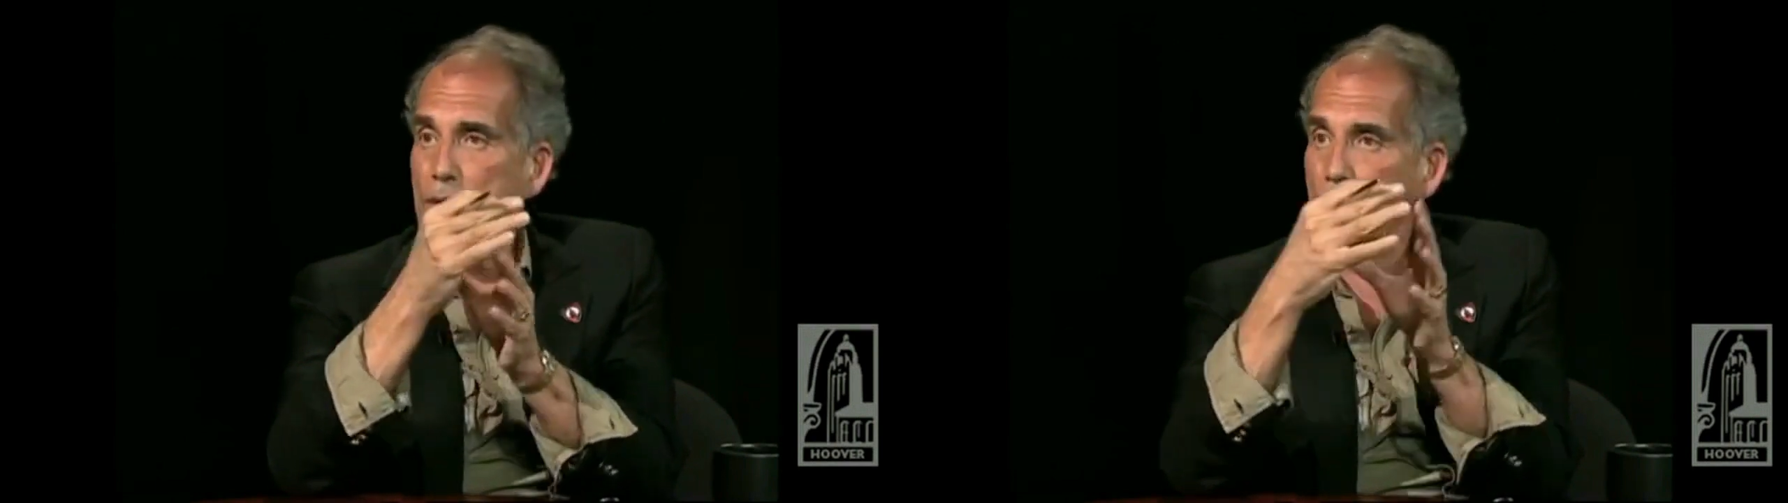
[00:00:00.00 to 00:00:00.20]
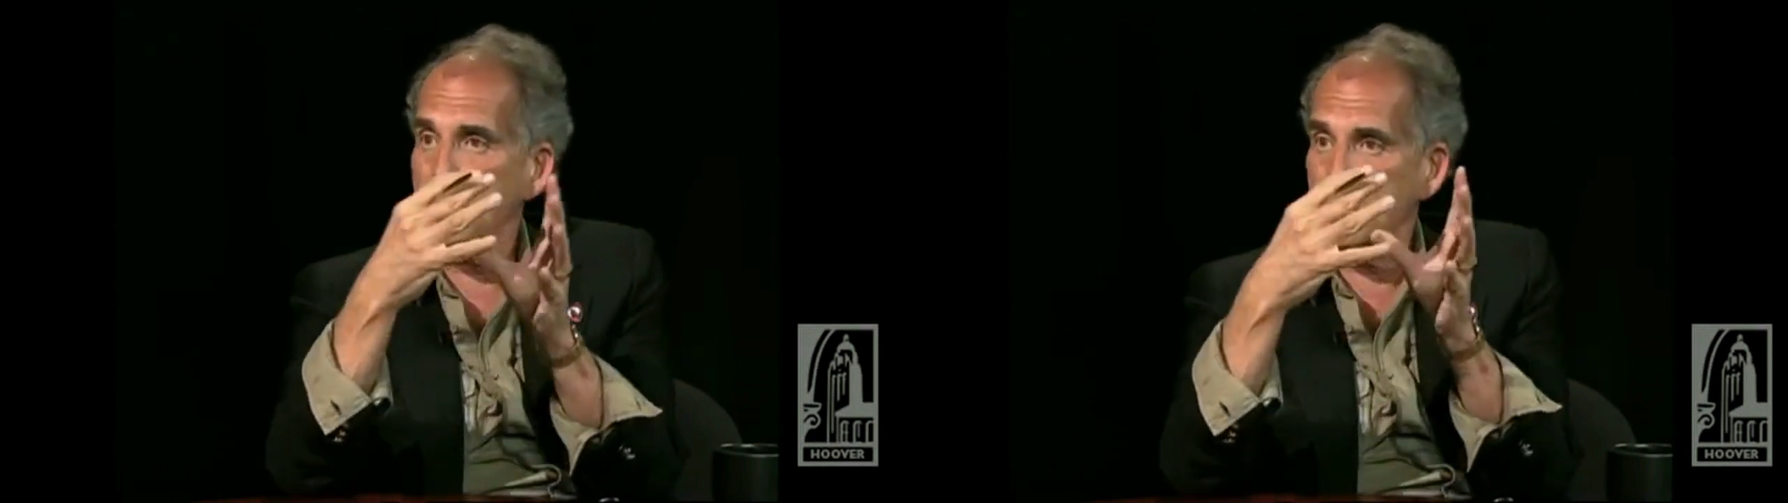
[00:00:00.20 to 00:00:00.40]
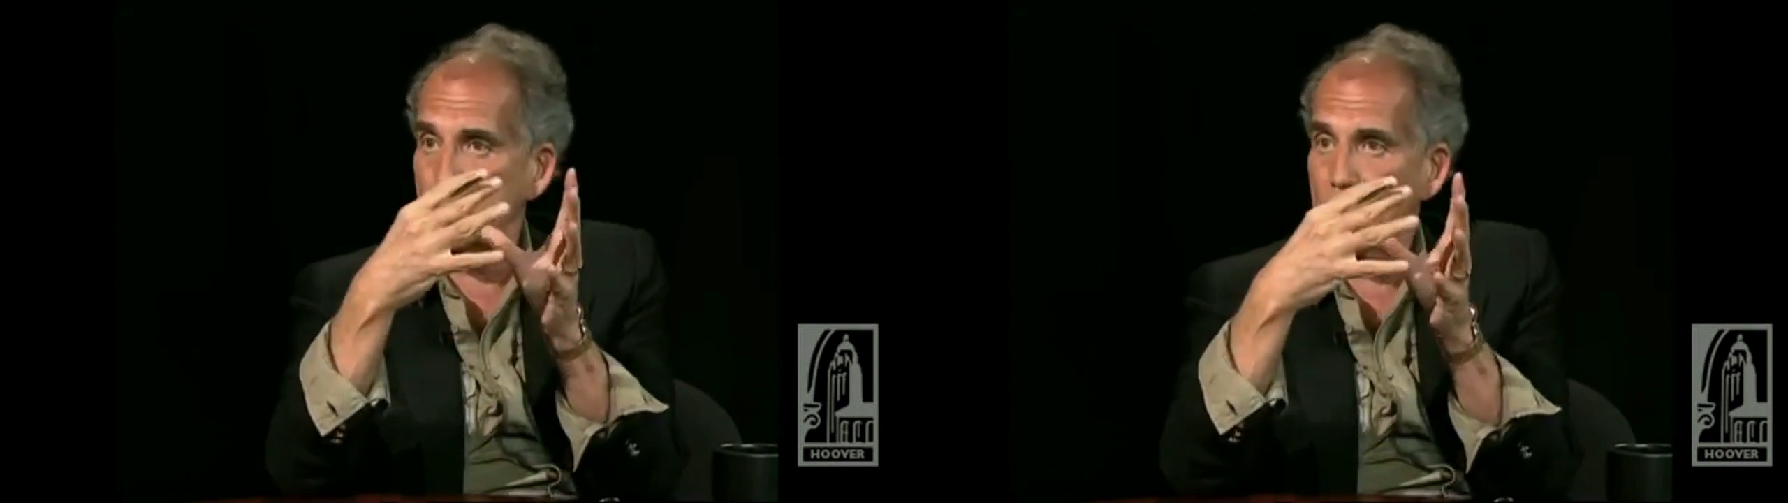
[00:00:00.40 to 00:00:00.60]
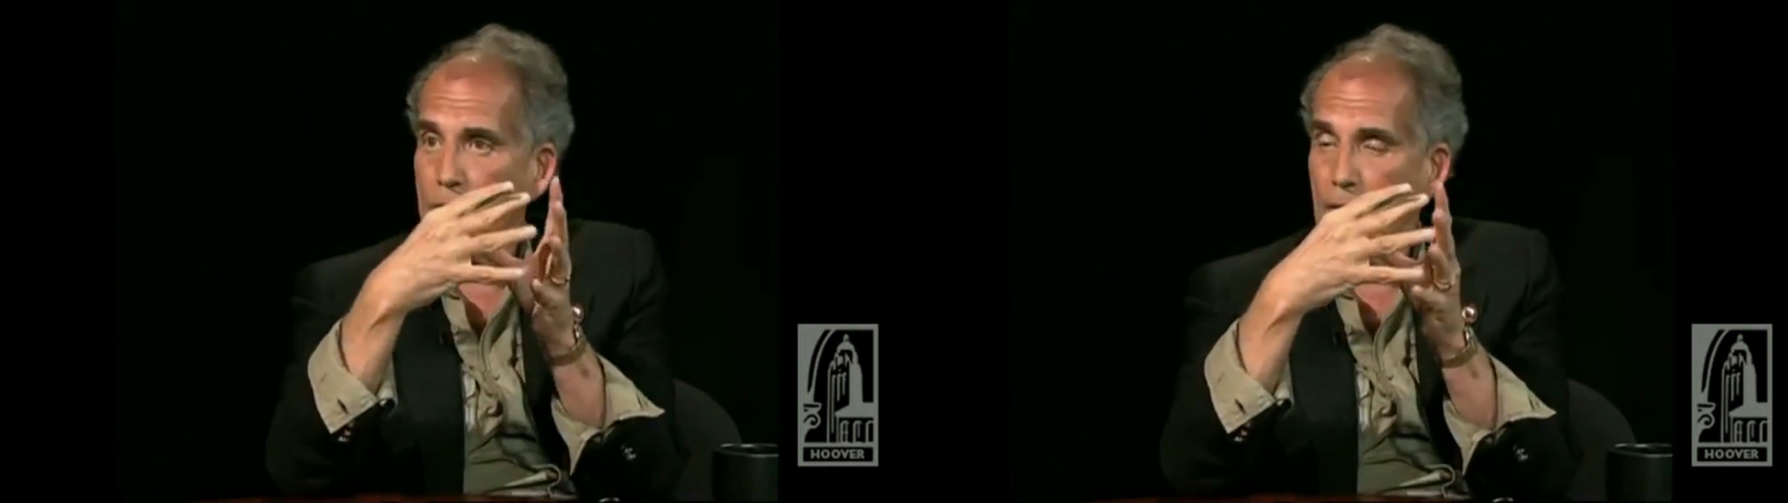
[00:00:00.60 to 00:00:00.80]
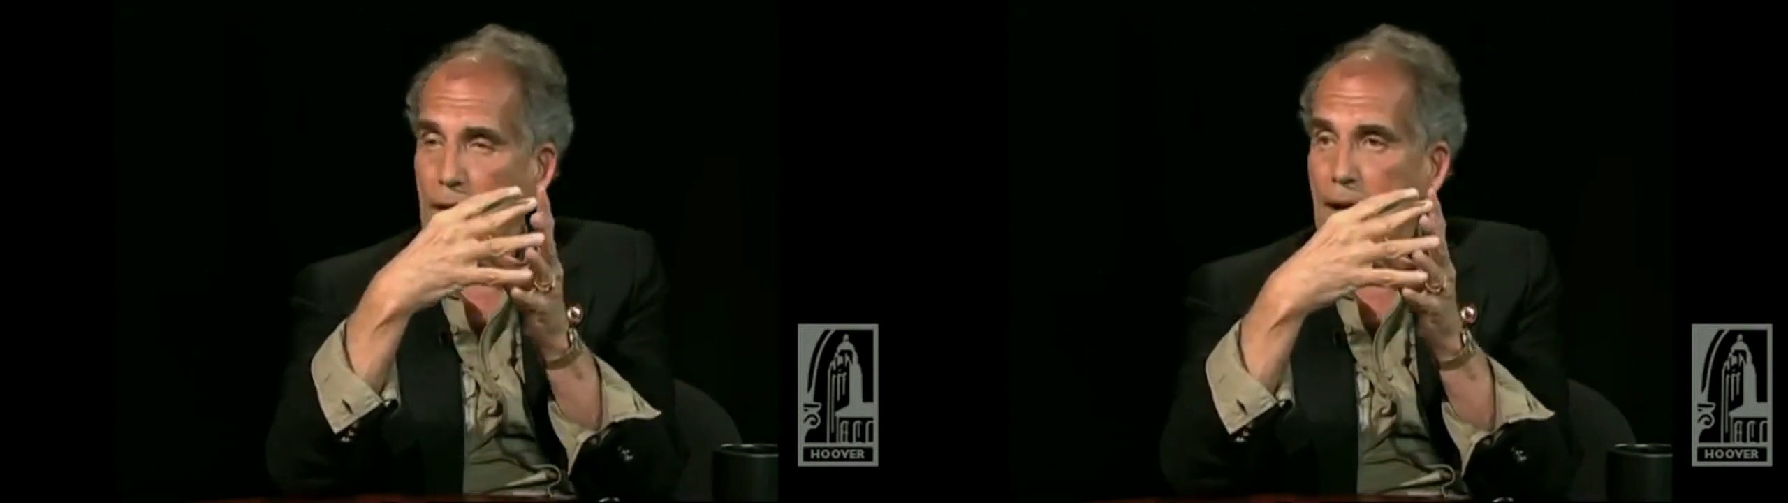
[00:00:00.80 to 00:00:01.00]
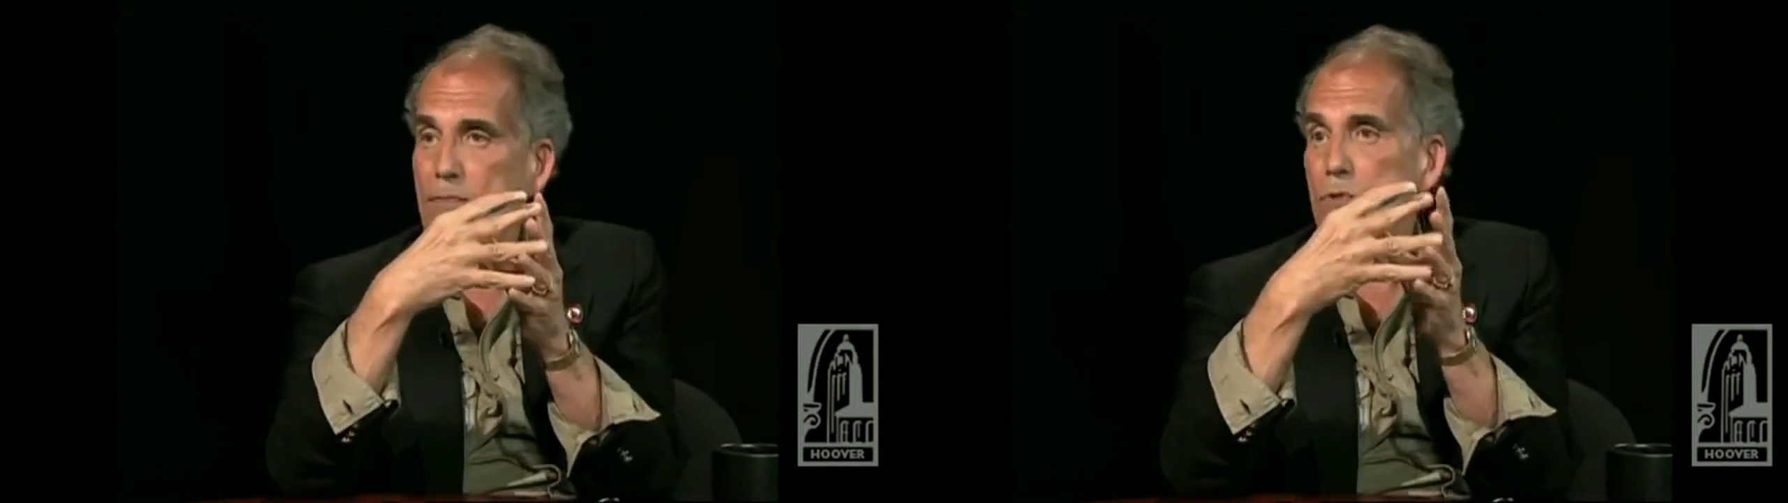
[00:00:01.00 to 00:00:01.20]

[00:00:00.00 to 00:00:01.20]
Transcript: things would collapse,